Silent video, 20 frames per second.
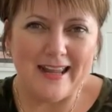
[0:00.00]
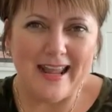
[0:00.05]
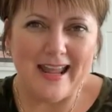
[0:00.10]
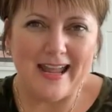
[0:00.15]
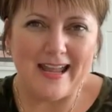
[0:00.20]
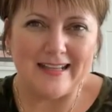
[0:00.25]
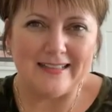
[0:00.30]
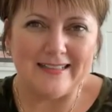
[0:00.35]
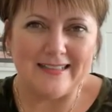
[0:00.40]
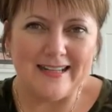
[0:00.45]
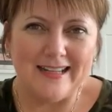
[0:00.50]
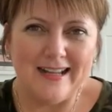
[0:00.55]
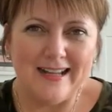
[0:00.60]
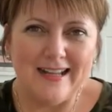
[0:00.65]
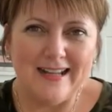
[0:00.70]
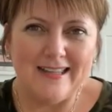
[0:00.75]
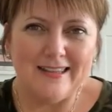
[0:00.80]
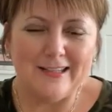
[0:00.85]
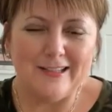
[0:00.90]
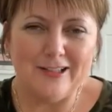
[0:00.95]
And
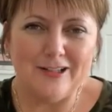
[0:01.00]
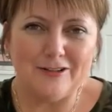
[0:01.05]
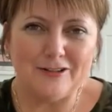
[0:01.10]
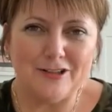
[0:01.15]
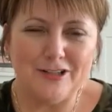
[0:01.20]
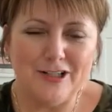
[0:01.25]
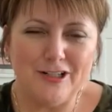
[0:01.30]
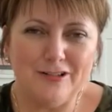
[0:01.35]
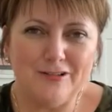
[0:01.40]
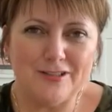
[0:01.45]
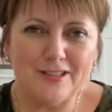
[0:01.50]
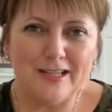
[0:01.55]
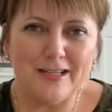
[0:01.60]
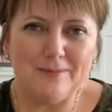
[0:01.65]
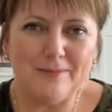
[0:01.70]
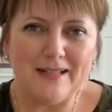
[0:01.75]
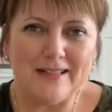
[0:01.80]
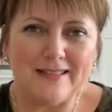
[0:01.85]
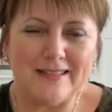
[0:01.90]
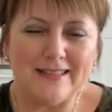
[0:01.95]
your shoes can
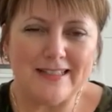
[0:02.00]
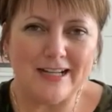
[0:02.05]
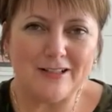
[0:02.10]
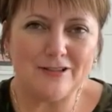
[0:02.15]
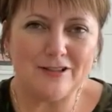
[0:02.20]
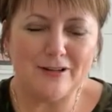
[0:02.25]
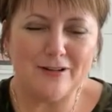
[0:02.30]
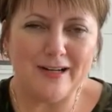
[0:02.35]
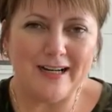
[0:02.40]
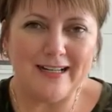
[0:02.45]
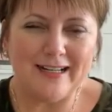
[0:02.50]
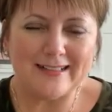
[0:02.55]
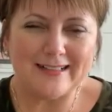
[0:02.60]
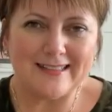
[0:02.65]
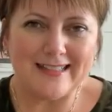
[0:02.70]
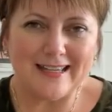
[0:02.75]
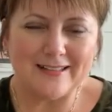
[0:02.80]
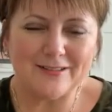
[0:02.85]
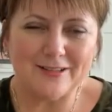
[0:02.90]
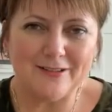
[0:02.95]
be such a great
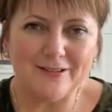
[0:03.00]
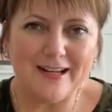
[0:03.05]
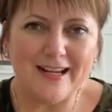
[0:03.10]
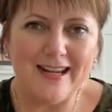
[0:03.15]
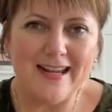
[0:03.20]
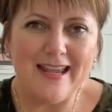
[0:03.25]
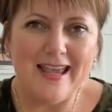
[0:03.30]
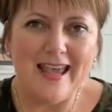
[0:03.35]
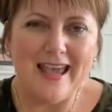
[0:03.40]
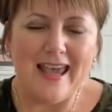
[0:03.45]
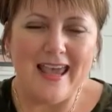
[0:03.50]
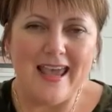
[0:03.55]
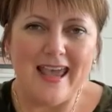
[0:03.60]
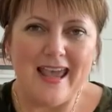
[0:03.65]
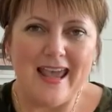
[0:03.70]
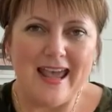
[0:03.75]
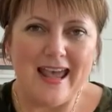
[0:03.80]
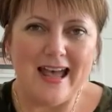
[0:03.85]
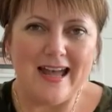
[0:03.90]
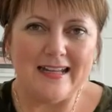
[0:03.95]
accessory,
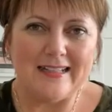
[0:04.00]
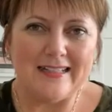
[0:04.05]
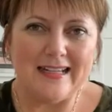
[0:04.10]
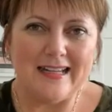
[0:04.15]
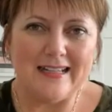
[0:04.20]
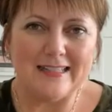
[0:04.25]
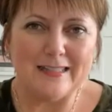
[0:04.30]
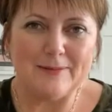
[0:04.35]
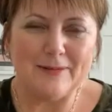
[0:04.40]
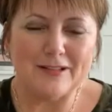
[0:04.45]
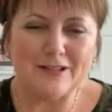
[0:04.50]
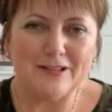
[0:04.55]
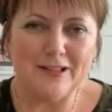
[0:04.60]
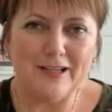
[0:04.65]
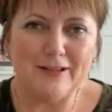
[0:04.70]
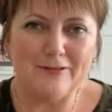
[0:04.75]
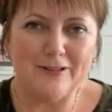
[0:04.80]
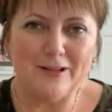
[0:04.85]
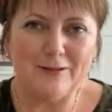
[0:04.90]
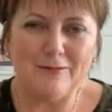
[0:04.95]
and especially
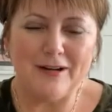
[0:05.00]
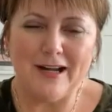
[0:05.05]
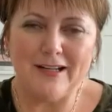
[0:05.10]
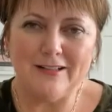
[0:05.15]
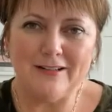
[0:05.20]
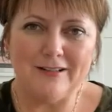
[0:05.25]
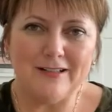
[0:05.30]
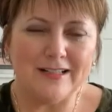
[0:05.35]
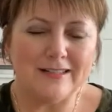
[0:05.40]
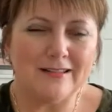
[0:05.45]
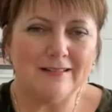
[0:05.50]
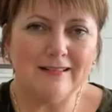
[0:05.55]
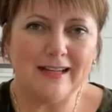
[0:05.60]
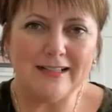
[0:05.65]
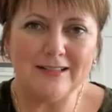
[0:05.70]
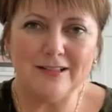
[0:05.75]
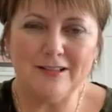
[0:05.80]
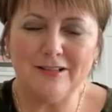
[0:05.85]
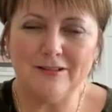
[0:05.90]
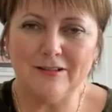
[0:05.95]
if you're one who doesn't
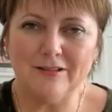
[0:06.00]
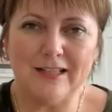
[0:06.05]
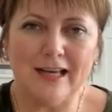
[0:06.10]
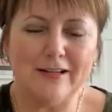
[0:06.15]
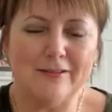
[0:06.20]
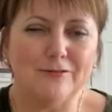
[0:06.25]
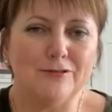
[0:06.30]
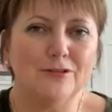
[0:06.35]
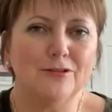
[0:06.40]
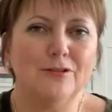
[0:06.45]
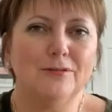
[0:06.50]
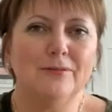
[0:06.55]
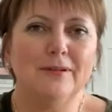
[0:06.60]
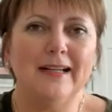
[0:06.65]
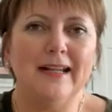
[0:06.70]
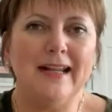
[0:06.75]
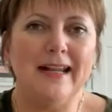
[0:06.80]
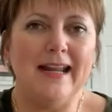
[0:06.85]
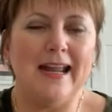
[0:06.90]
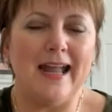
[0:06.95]
like to do a lot of
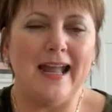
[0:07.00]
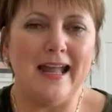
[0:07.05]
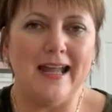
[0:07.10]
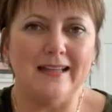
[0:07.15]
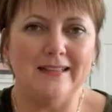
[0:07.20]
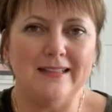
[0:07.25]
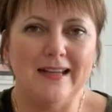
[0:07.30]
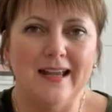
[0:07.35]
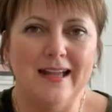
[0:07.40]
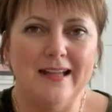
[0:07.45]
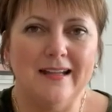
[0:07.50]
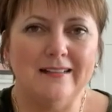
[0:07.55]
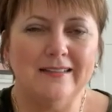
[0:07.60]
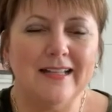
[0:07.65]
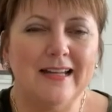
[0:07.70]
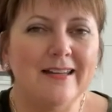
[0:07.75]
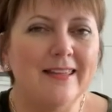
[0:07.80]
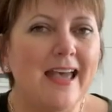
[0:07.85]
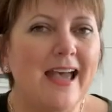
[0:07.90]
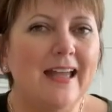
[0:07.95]
jewelry, and
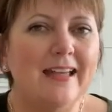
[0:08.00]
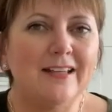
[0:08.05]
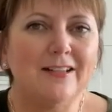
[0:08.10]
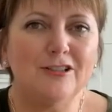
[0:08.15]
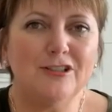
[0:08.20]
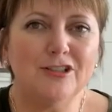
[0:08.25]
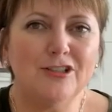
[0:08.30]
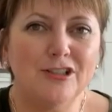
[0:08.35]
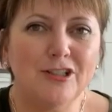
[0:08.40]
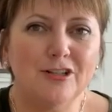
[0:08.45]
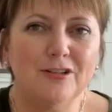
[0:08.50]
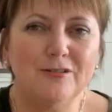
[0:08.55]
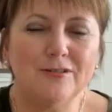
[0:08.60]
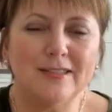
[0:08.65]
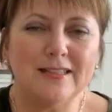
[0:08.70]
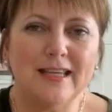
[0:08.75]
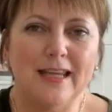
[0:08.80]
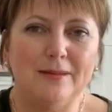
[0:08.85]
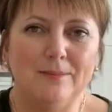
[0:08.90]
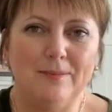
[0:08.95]
a lot of that,
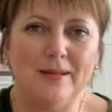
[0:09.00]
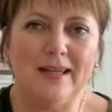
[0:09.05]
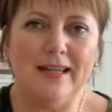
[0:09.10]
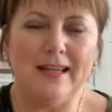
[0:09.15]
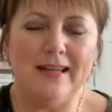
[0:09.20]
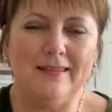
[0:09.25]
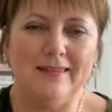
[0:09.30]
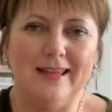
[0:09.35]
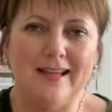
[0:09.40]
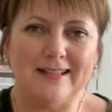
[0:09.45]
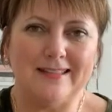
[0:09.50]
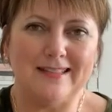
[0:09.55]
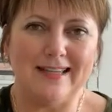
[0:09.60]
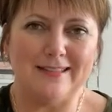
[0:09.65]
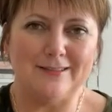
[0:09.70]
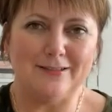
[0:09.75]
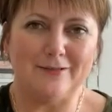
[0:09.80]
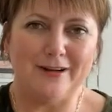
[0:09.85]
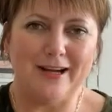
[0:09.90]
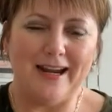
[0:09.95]
shoes can be the
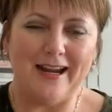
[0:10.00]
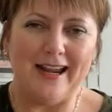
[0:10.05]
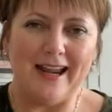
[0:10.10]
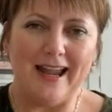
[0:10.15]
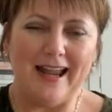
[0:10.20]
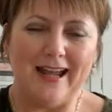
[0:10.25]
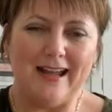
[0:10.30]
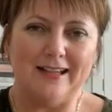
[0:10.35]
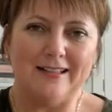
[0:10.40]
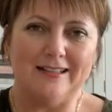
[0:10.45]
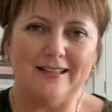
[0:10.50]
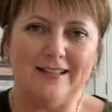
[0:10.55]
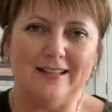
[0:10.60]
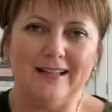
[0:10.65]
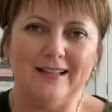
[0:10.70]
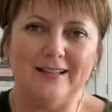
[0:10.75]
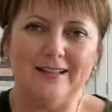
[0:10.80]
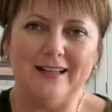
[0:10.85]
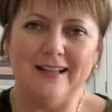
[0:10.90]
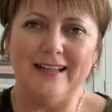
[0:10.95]
accessory. And
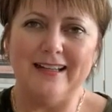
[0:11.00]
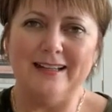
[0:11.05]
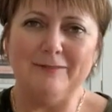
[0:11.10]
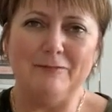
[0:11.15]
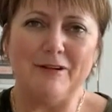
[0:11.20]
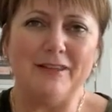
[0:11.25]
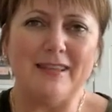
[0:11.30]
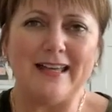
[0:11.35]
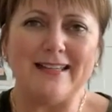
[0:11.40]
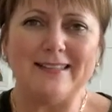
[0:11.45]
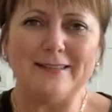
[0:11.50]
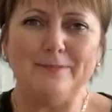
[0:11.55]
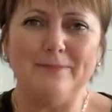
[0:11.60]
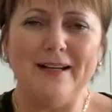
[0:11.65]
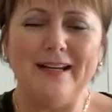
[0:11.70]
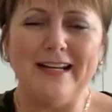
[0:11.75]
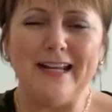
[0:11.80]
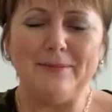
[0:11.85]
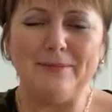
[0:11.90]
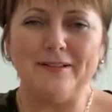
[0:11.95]
with us
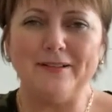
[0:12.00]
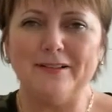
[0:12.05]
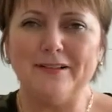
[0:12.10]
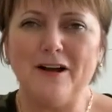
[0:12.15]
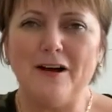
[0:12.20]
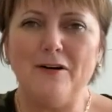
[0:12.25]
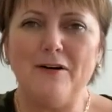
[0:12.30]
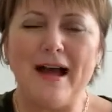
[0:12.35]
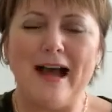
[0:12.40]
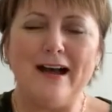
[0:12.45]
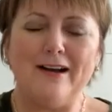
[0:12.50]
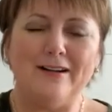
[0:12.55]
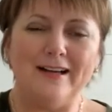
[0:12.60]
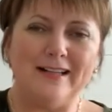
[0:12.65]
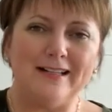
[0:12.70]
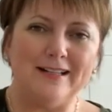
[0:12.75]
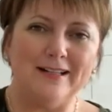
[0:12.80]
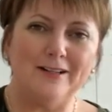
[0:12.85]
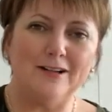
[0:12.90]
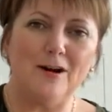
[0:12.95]
being able to go out
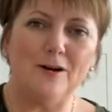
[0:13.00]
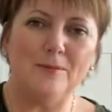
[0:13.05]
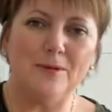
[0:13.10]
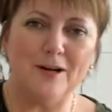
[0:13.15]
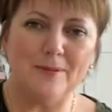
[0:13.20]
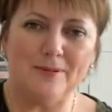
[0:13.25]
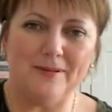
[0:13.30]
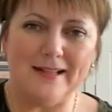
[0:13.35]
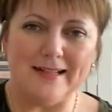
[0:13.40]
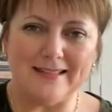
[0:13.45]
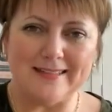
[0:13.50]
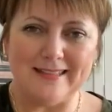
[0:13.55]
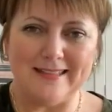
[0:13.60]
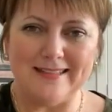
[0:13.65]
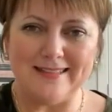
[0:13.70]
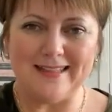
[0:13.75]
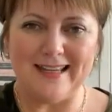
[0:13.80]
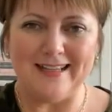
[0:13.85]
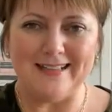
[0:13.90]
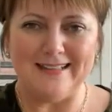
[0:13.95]
and go more
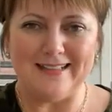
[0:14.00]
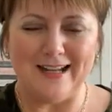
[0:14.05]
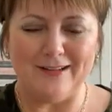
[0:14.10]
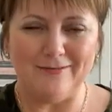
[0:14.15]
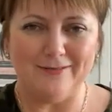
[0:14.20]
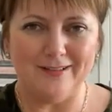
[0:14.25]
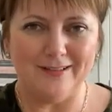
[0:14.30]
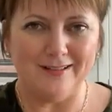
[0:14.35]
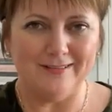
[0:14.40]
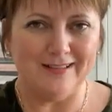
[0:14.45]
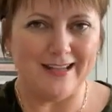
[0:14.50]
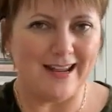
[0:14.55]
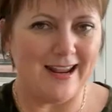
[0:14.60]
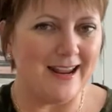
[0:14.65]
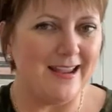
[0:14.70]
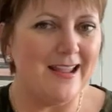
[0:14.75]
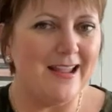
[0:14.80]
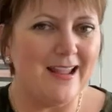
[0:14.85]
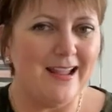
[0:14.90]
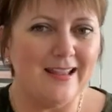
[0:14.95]
places, I
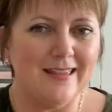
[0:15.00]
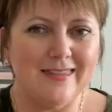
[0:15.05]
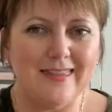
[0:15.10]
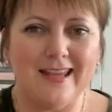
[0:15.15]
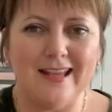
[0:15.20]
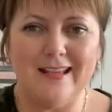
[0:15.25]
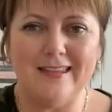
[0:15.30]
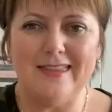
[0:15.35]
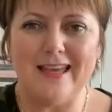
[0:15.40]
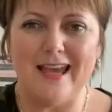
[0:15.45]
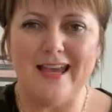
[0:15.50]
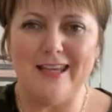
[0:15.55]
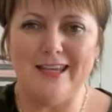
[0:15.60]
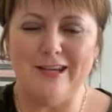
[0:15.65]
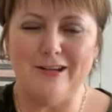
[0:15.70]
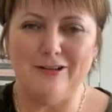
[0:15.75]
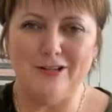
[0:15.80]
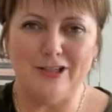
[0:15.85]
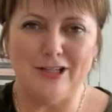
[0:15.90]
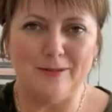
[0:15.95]
definitely think that
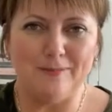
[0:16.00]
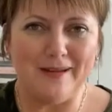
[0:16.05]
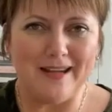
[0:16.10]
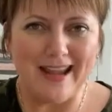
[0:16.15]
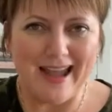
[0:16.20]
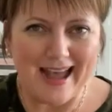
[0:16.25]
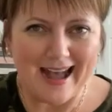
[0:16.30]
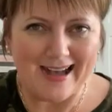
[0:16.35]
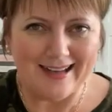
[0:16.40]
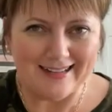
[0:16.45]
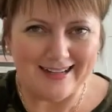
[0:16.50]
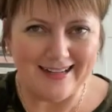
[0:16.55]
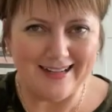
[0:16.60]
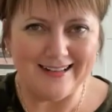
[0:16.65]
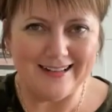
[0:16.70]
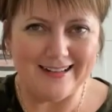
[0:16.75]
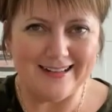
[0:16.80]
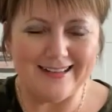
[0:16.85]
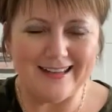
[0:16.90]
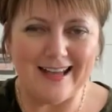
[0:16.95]
you should be
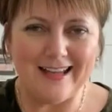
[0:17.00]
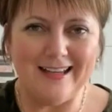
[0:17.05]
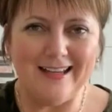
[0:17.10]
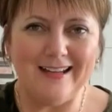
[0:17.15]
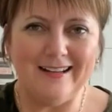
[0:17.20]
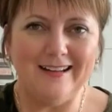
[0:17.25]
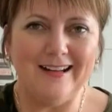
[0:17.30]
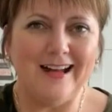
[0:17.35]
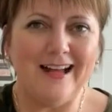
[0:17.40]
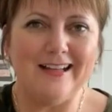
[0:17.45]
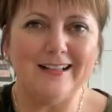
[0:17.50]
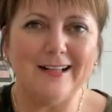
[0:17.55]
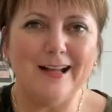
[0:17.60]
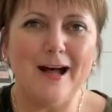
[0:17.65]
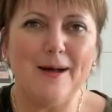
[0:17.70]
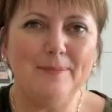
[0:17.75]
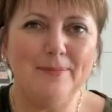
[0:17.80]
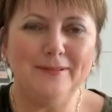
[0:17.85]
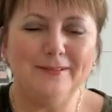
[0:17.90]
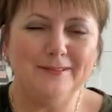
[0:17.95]
adding a
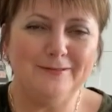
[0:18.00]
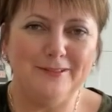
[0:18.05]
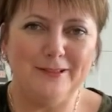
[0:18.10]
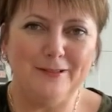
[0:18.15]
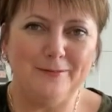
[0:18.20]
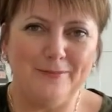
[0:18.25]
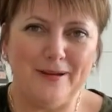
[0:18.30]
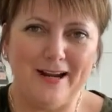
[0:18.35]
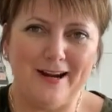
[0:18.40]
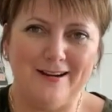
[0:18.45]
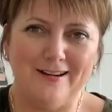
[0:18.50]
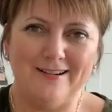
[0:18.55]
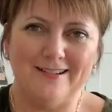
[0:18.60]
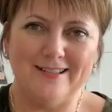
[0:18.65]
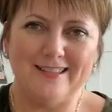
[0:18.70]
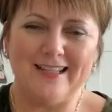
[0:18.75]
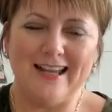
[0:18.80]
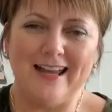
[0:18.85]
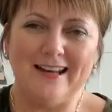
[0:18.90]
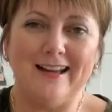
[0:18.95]
couple of new
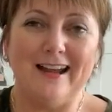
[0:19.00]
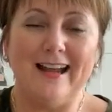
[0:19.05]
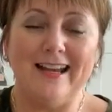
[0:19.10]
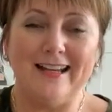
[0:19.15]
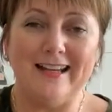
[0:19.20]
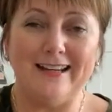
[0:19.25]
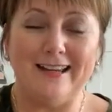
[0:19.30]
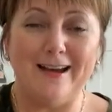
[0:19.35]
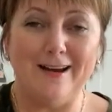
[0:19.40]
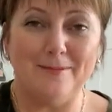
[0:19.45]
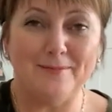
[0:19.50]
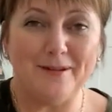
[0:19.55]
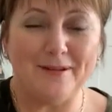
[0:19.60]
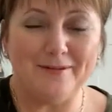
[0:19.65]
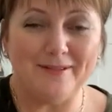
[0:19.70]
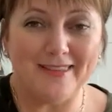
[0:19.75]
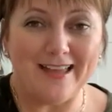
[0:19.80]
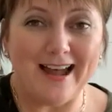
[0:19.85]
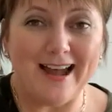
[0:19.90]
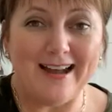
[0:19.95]
pairs, and I can help you
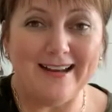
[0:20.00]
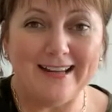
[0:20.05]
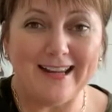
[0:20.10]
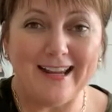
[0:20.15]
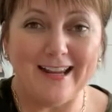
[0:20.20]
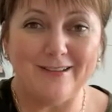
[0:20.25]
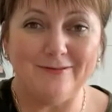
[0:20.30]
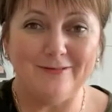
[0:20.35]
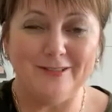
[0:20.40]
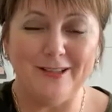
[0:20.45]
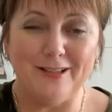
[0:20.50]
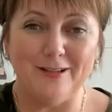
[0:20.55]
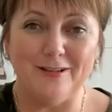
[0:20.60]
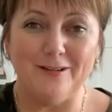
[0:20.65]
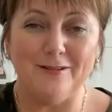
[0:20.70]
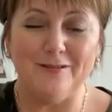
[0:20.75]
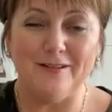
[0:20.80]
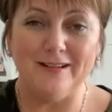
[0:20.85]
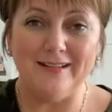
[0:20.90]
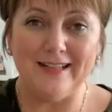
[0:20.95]
with that if
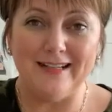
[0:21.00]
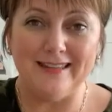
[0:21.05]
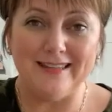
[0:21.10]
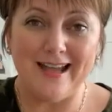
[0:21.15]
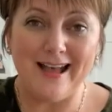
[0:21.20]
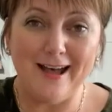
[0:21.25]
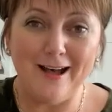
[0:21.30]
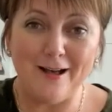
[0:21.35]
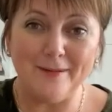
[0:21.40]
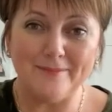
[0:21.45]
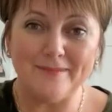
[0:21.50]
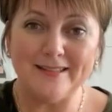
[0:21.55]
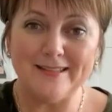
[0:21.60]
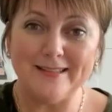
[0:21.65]
you need the help.